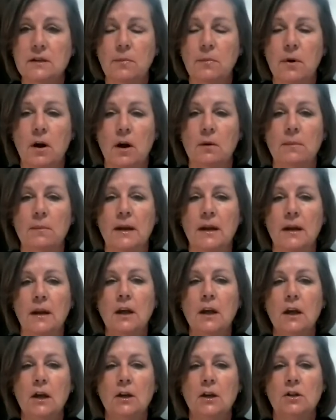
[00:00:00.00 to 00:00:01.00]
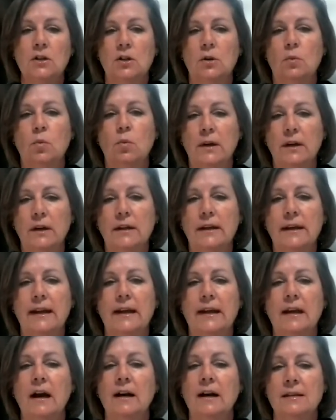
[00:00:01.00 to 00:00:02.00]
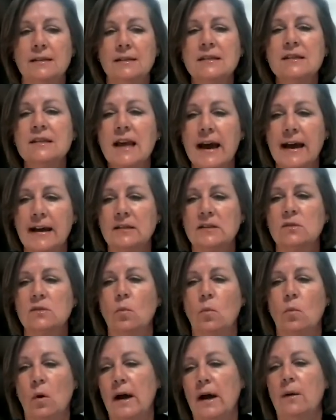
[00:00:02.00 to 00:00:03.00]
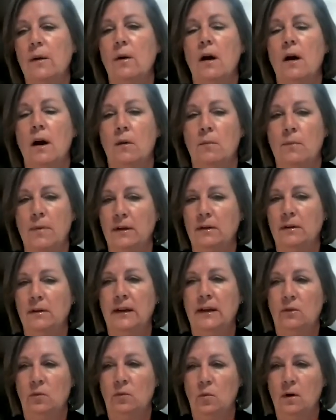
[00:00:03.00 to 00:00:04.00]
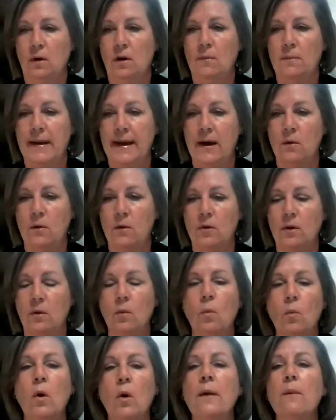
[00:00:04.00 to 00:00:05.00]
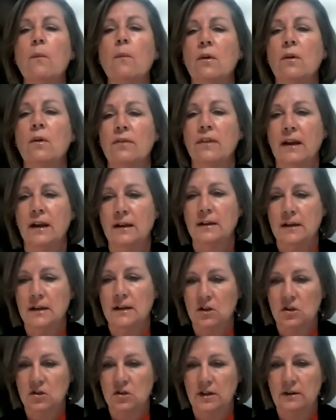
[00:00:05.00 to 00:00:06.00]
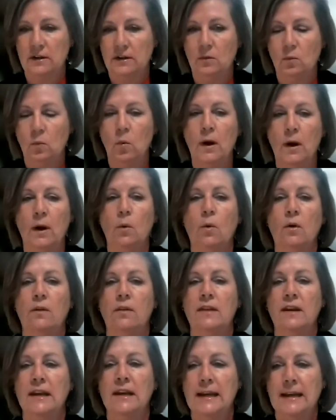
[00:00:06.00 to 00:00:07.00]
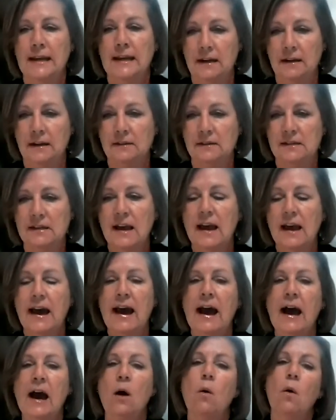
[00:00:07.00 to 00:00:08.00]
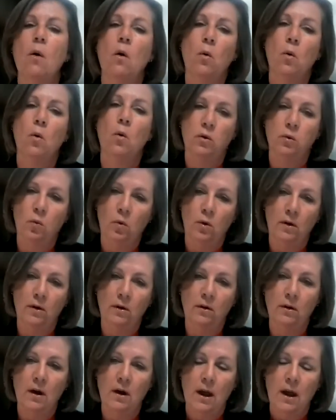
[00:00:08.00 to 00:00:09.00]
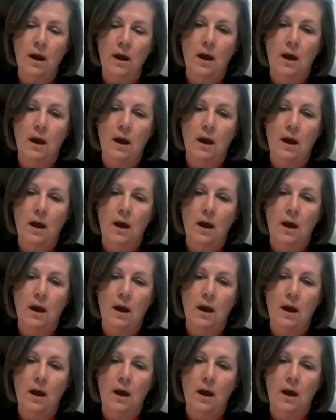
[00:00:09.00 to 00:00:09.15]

department to really assess what our buildings were about. What were the conditions? Where were the needs? How old were